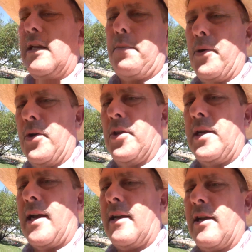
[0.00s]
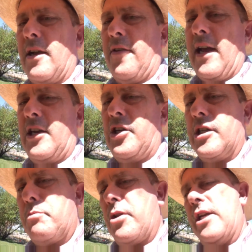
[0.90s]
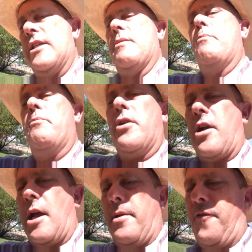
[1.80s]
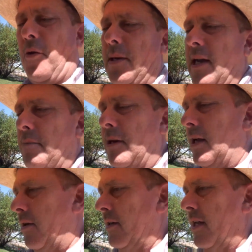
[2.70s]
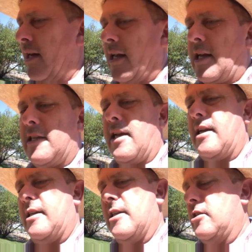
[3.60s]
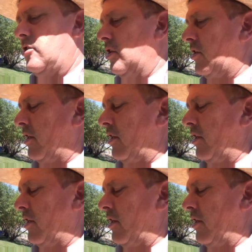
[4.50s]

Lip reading: to pull the daikon radishes, please put a comment for me down below. Like I said, this is just an